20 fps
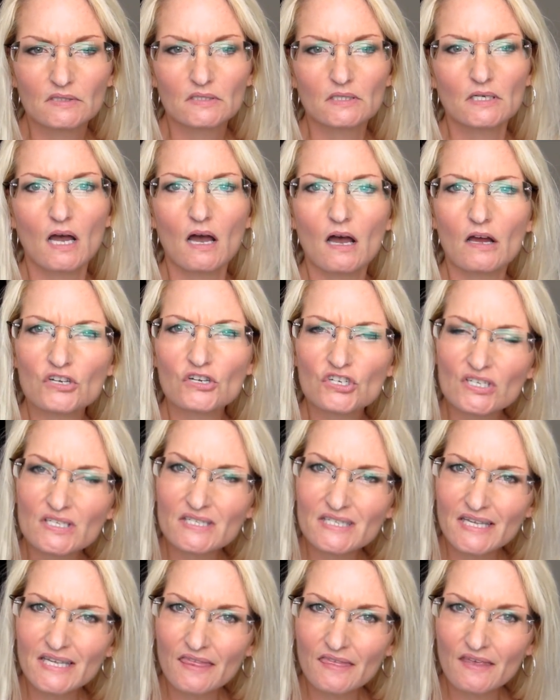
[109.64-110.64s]

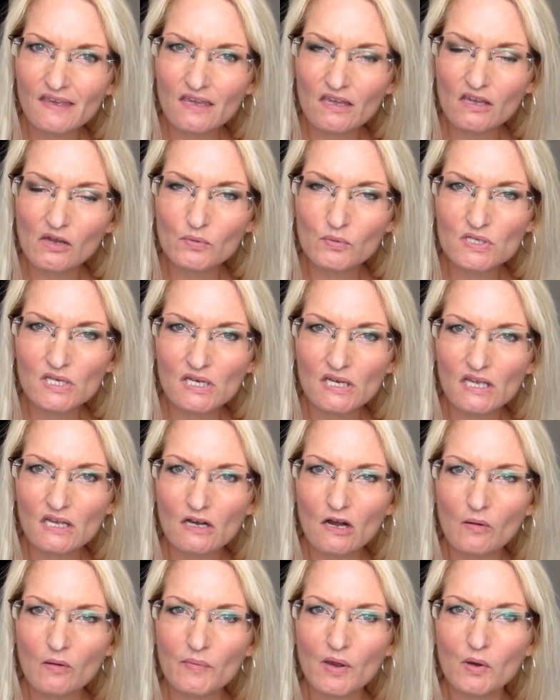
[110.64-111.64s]
consciously thinking I was going to eat
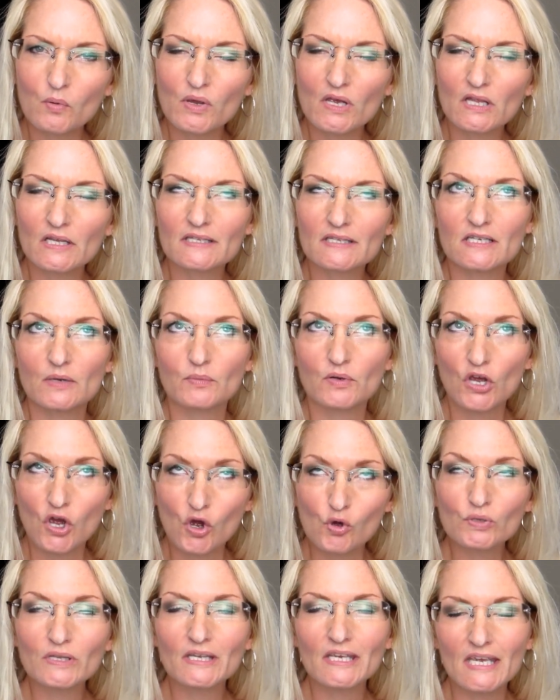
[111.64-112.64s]
all my weeklies, I would
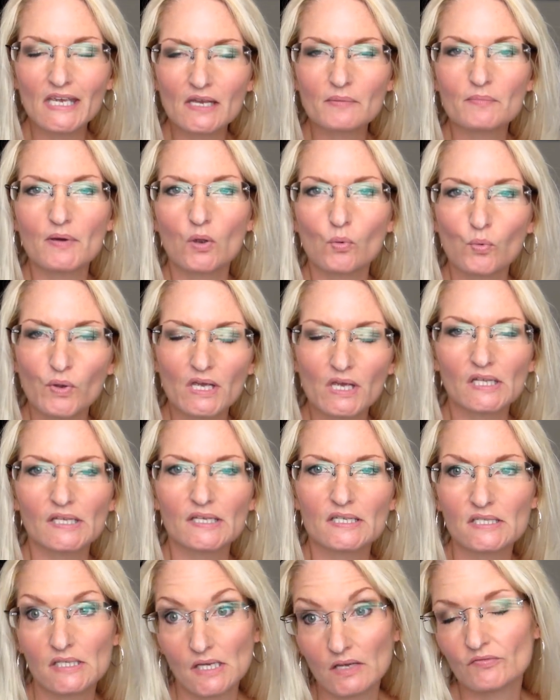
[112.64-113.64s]
only eat my
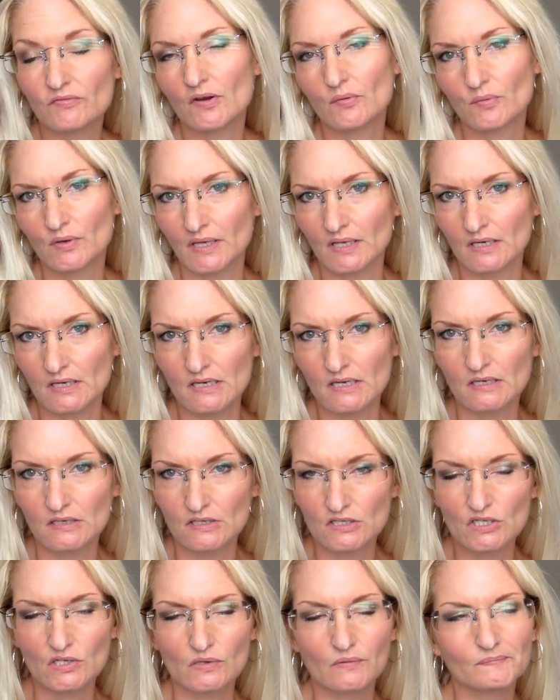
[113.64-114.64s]
weeklies if I really
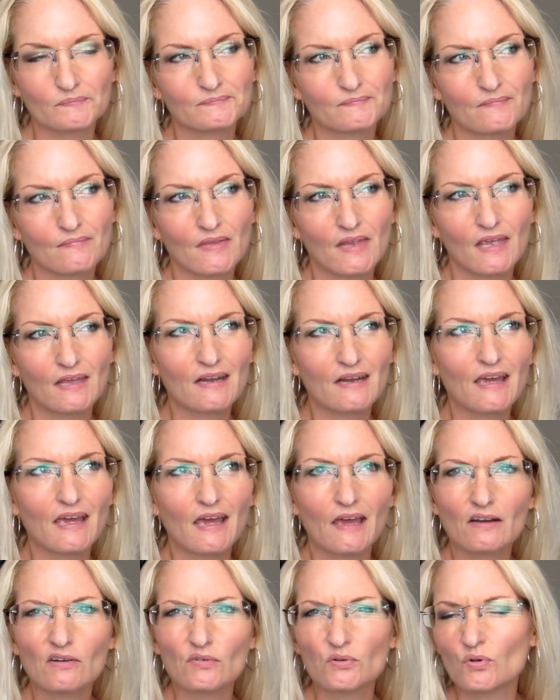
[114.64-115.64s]
needed to. And
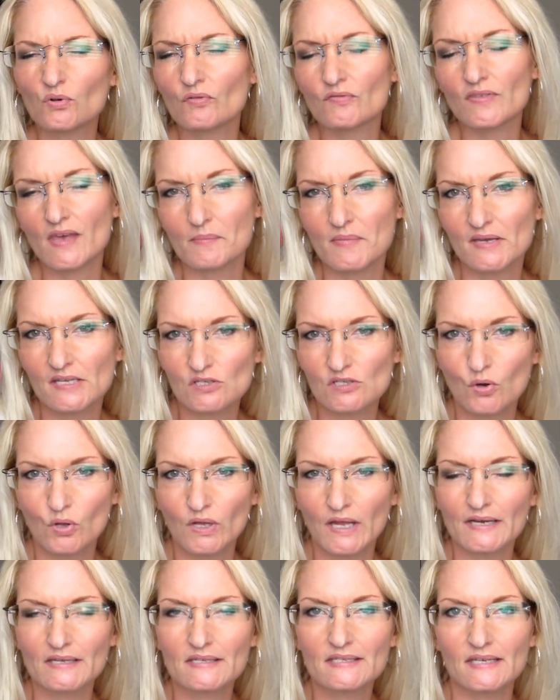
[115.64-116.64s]
I, I don't know if that makes a whole
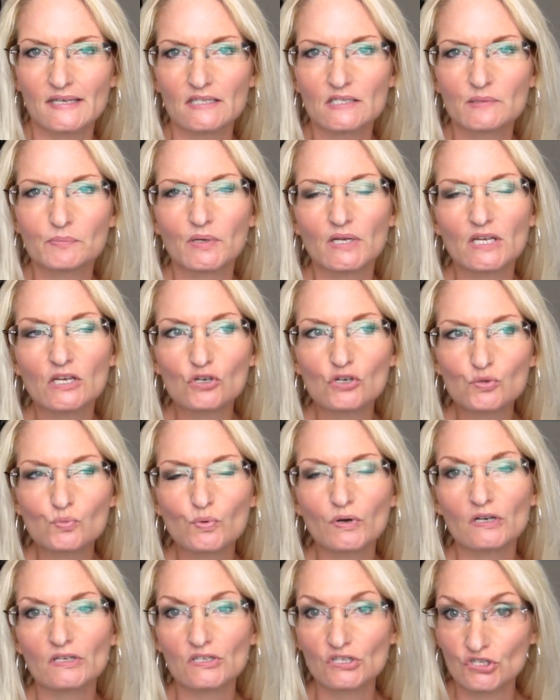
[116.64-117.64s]
lot of sense, but here's
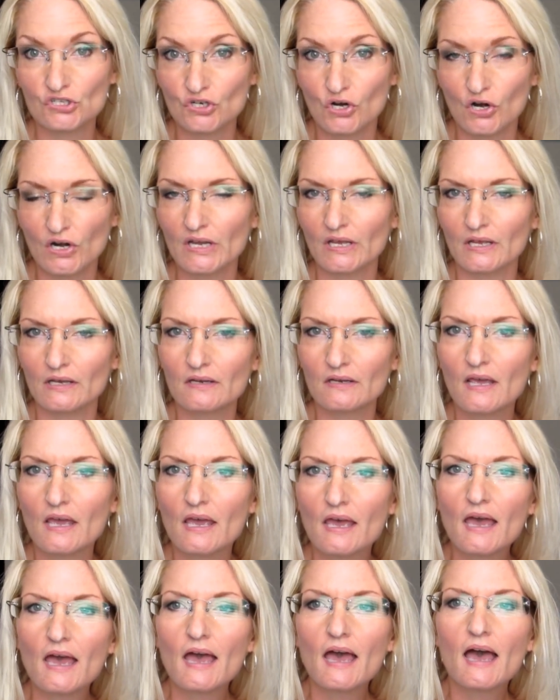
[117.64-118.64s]
where it started.
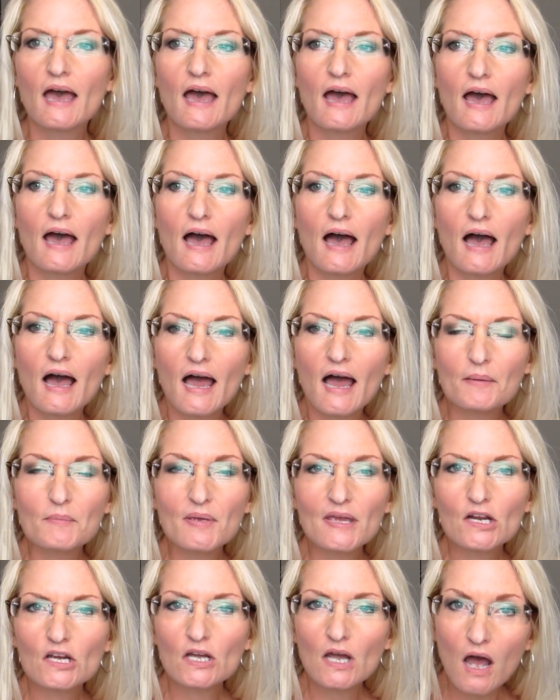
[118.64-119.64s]
I
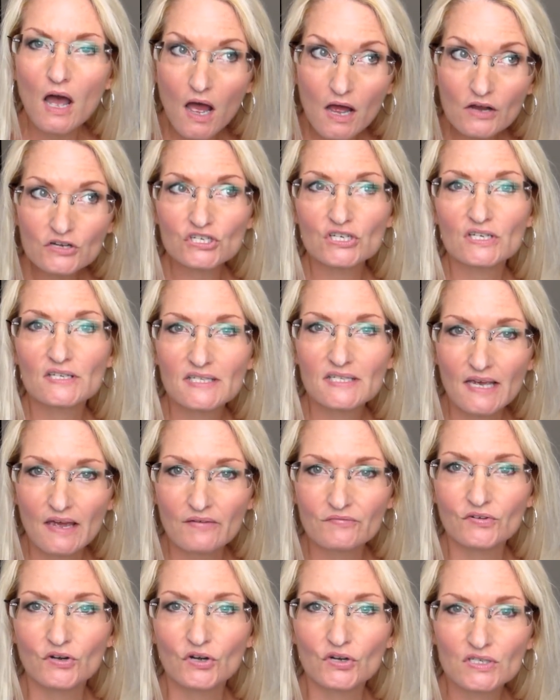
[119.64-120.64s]
made a conscious
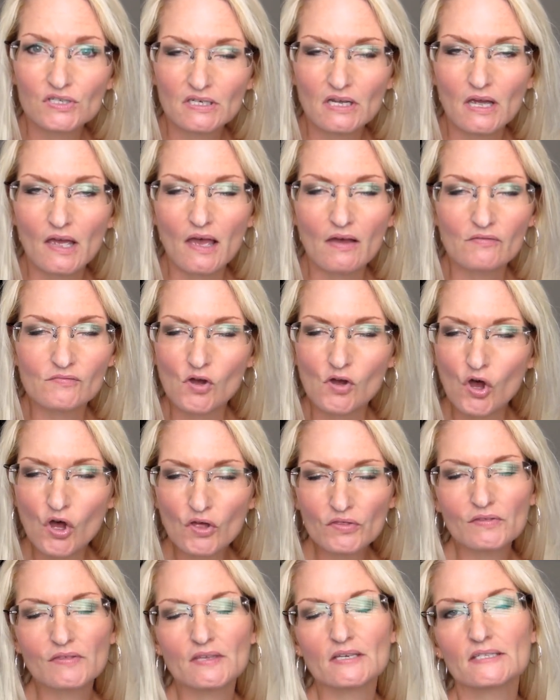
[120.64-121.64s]
effort of
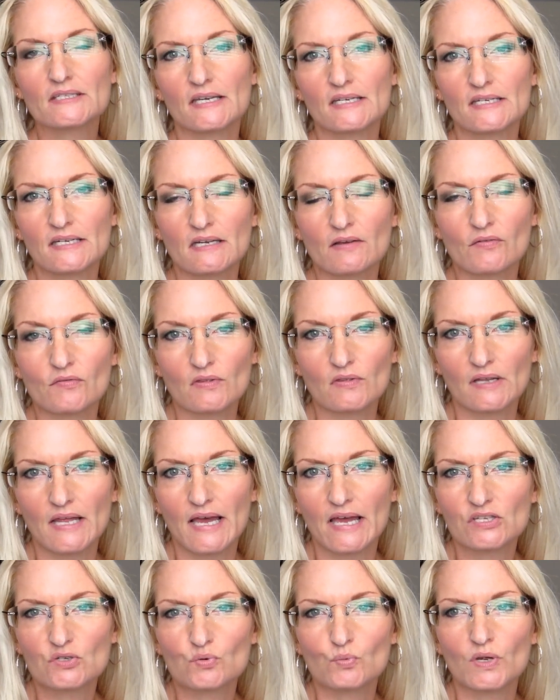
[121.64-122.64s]
all the things I did over the
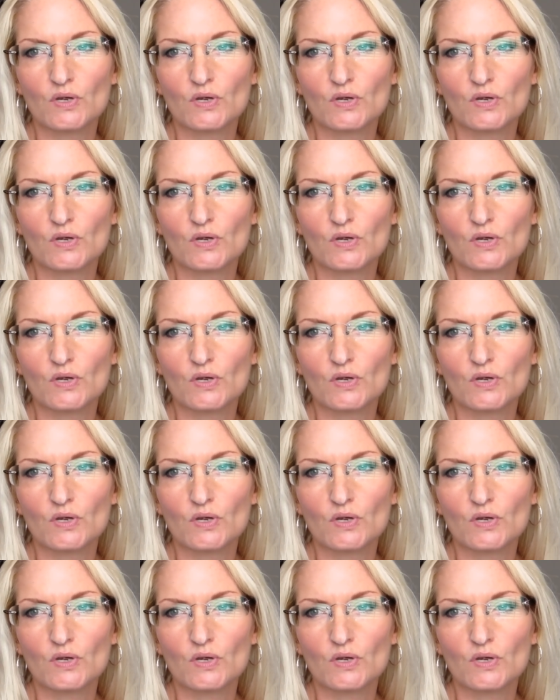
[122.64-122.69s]
last